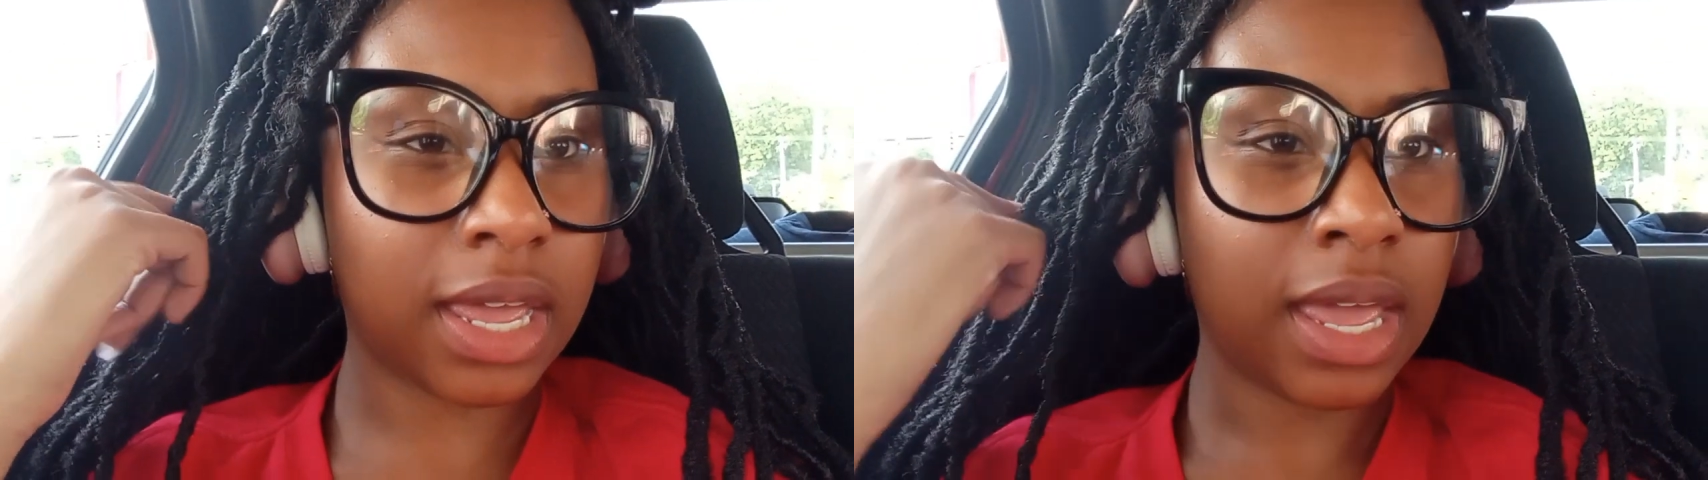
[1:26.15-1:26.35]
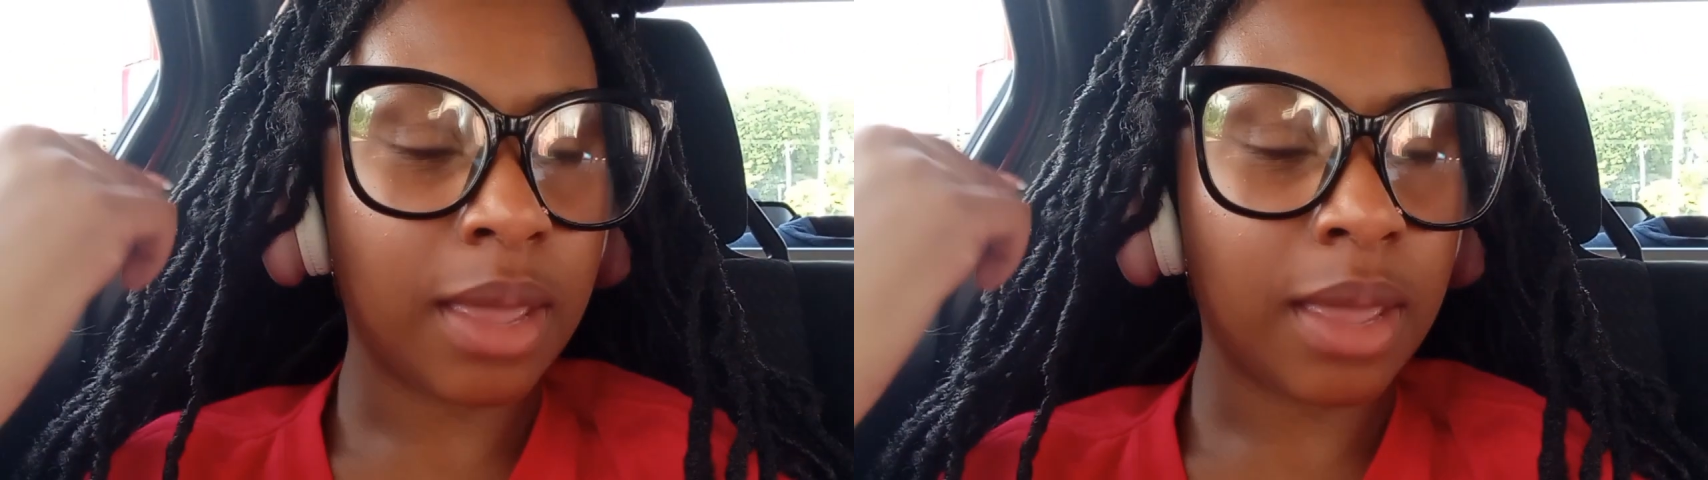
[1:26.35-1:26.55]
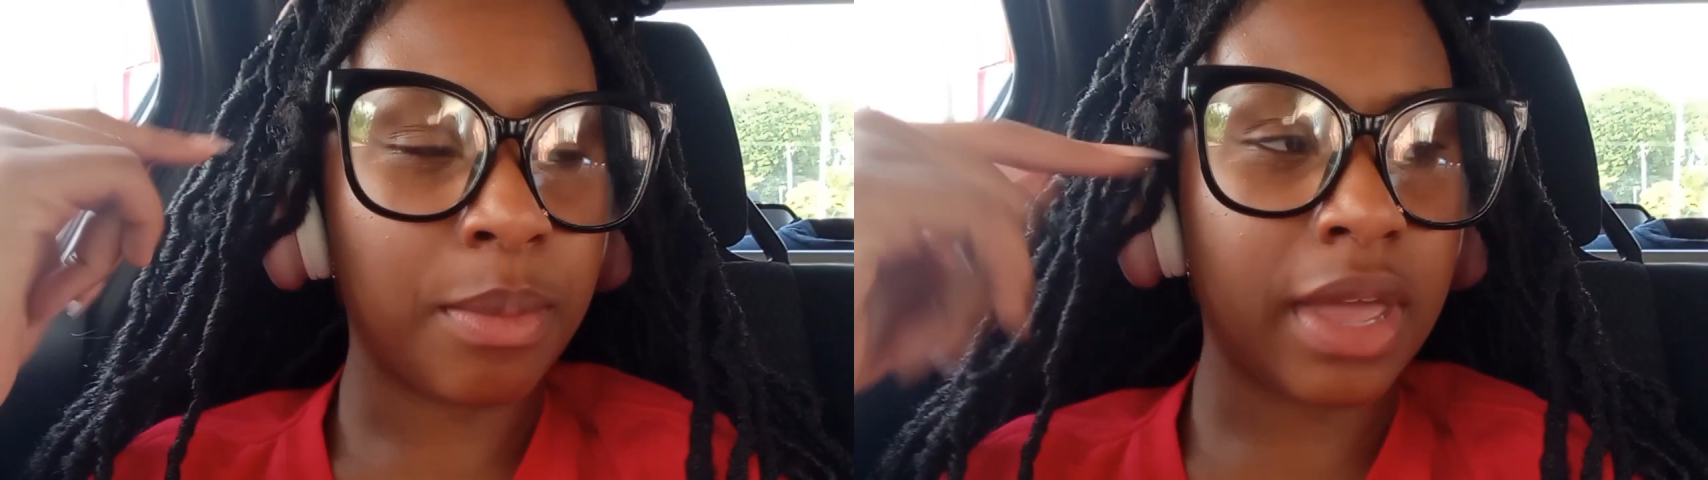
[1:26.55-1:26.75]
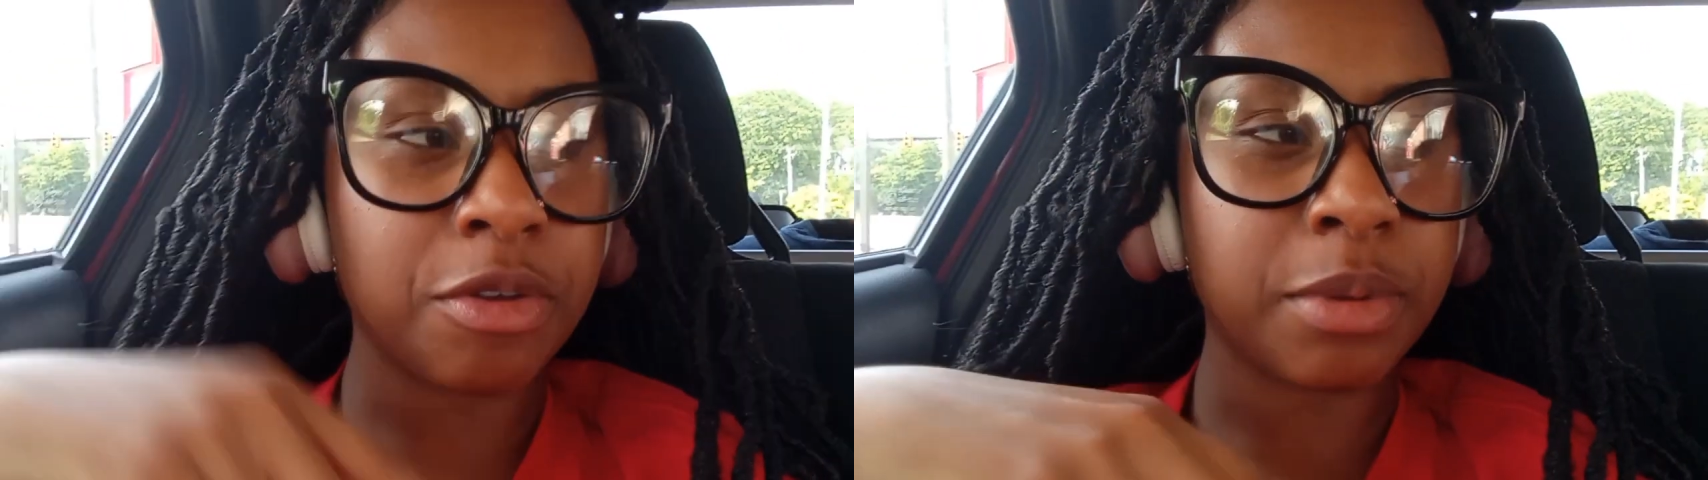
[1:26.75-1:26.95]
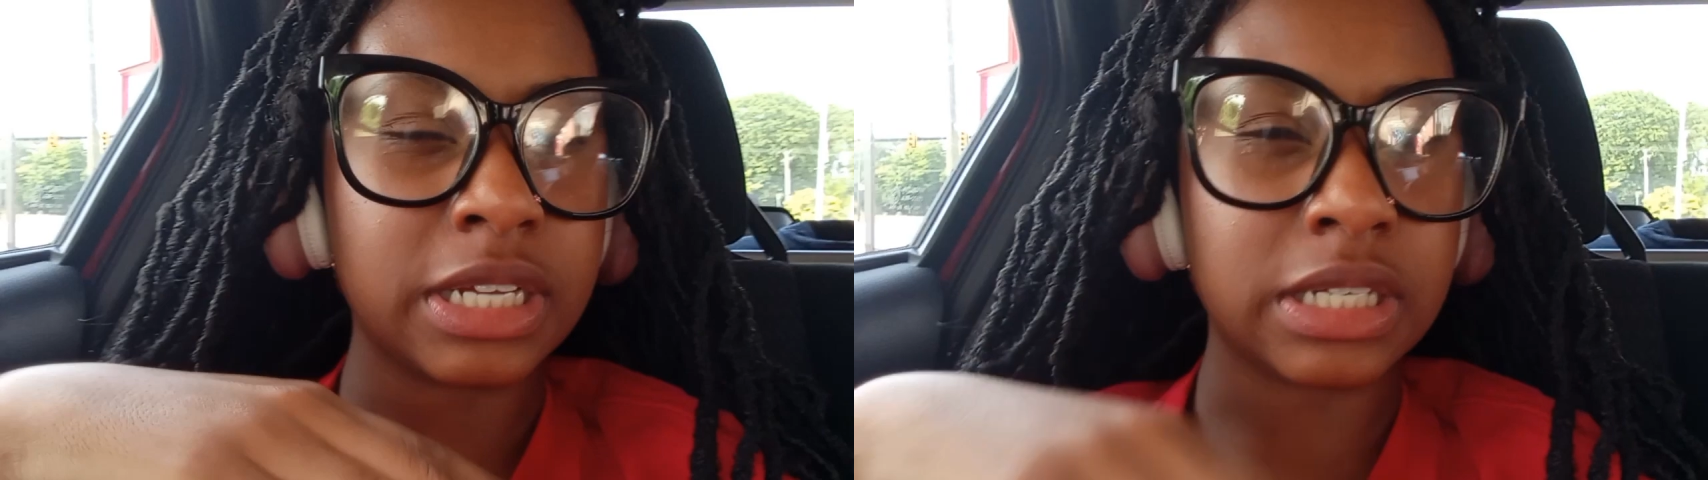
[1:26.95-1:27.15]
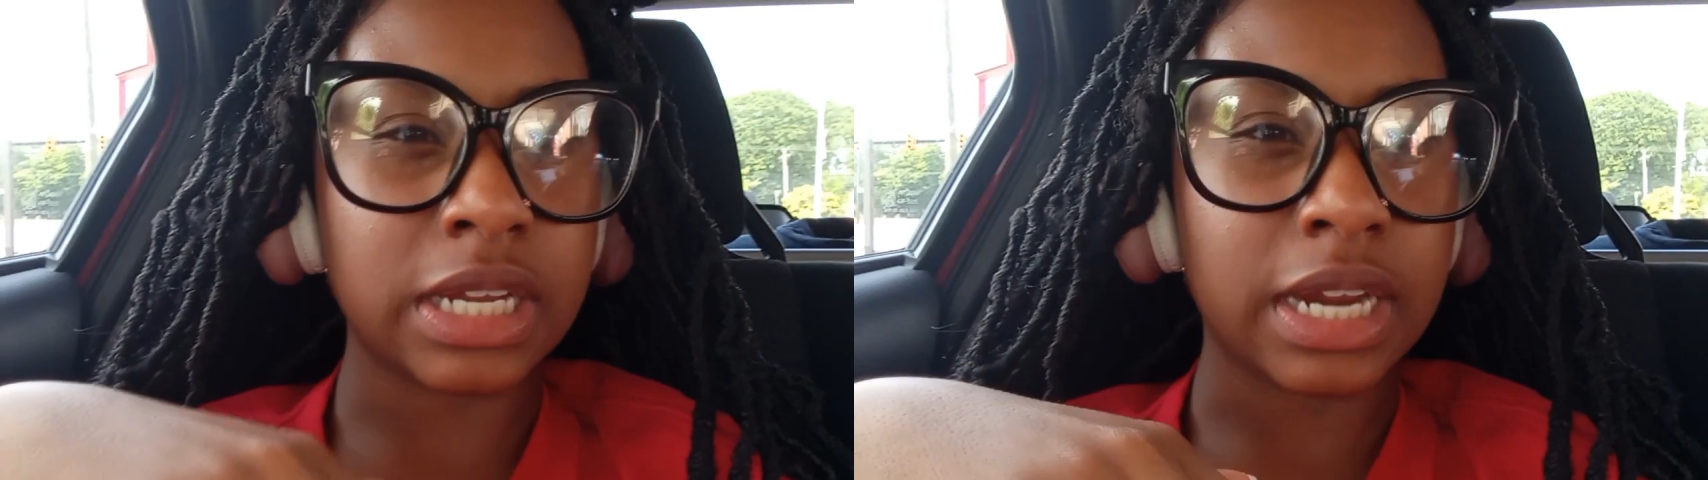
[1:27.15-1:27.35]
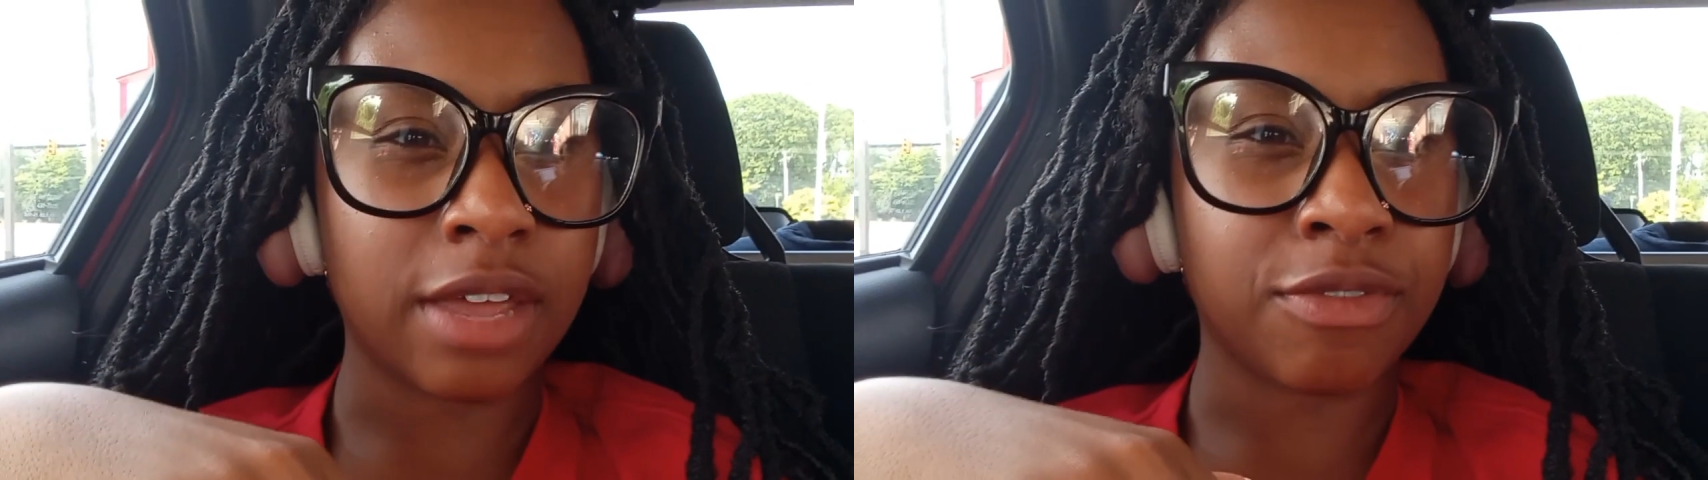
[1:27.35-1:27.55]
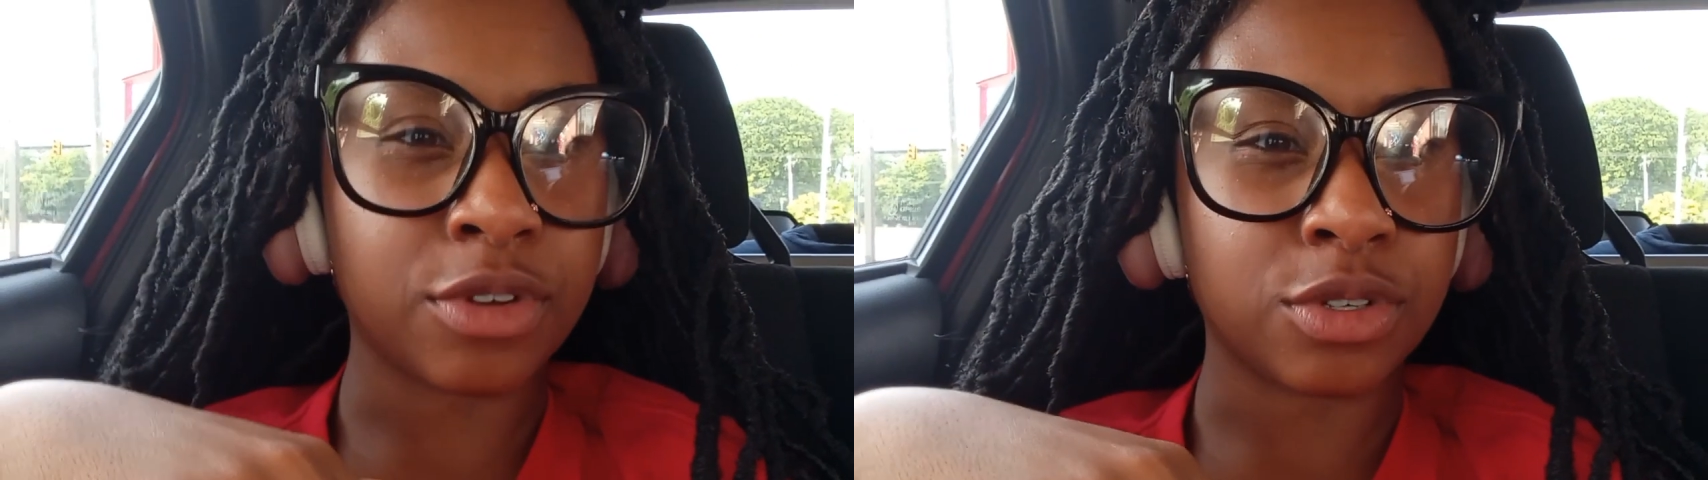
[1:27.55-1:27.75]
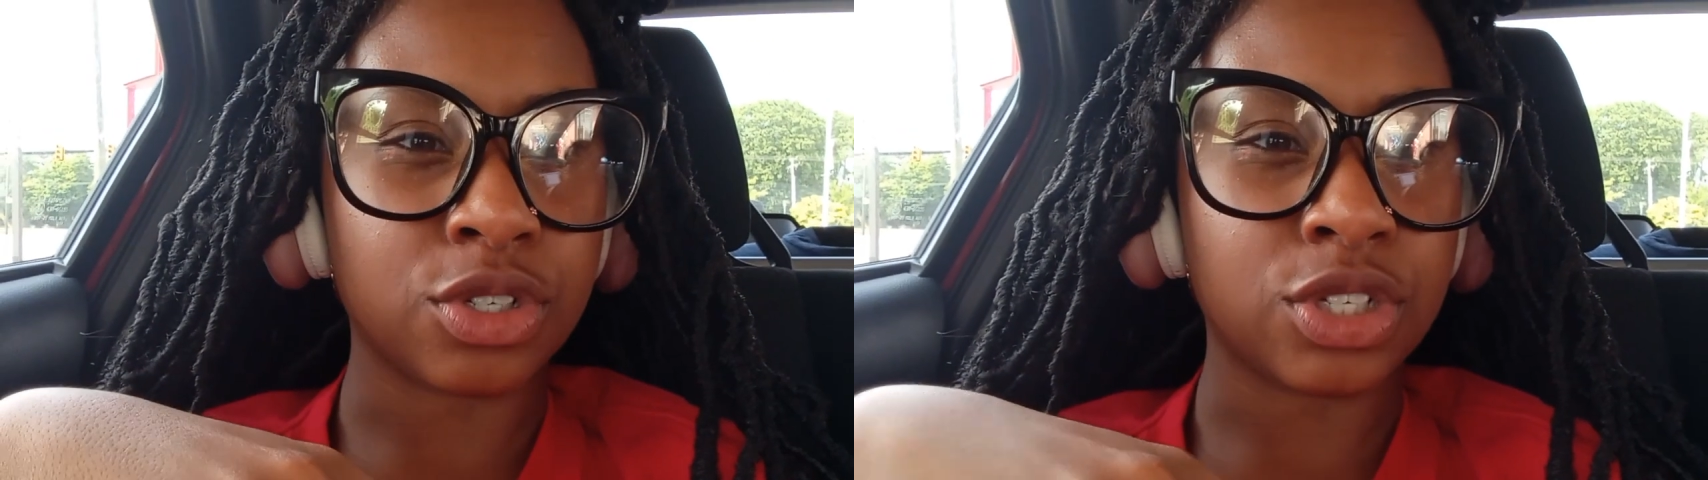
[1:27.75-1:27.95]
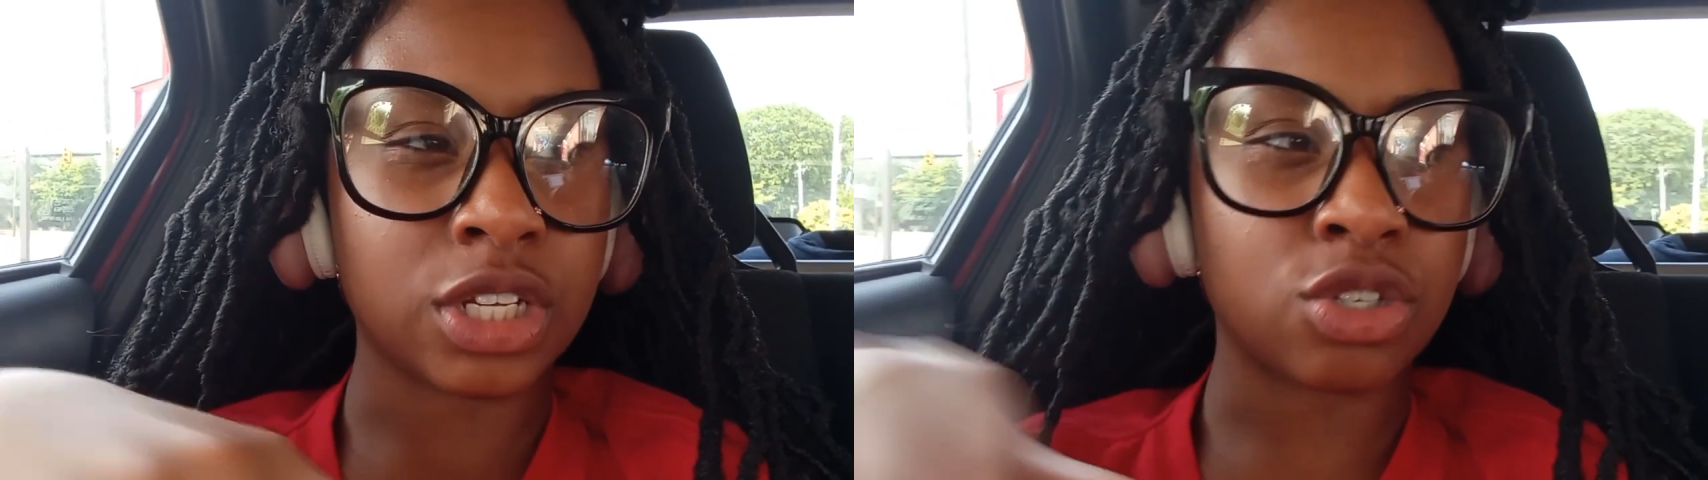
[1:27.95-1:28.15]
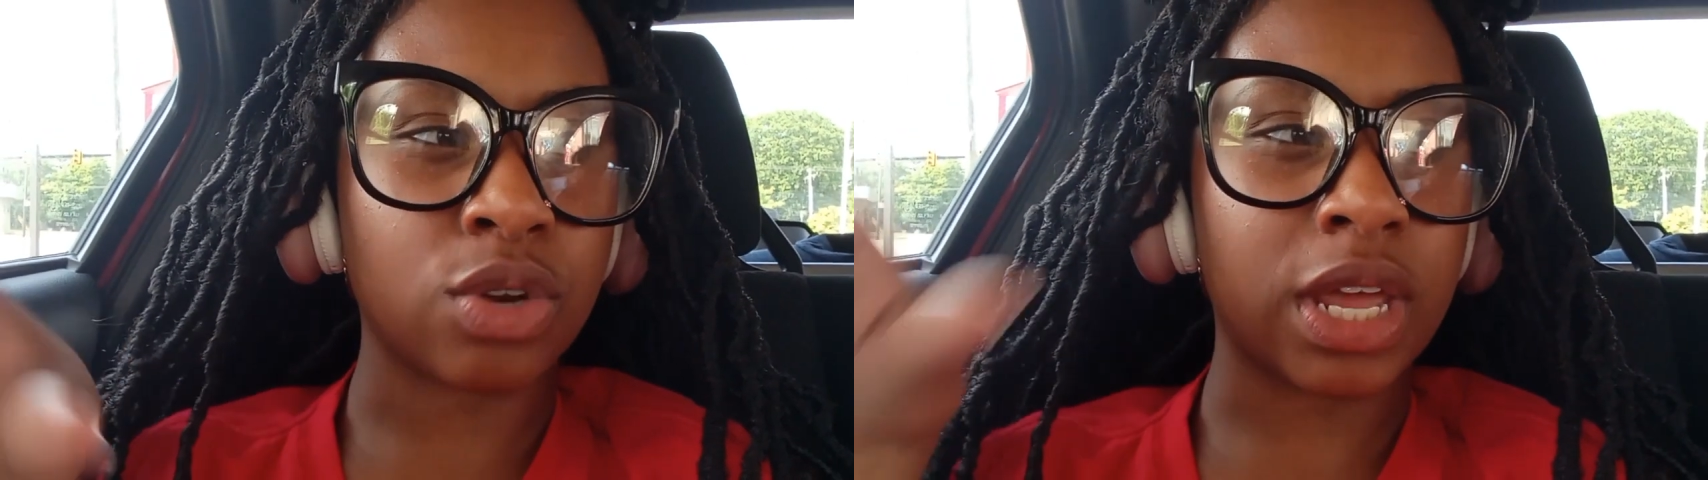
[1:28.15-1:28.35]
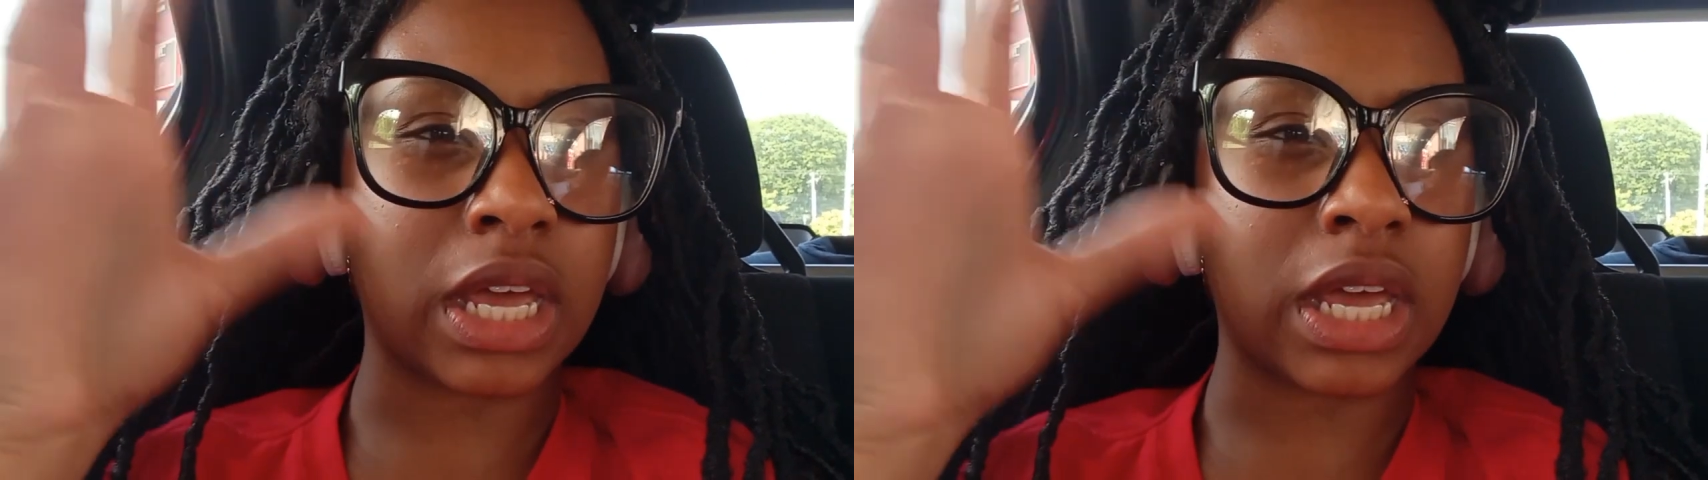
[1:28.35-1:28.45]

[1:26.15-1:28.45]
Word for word: but everybody just needed headphones just so they could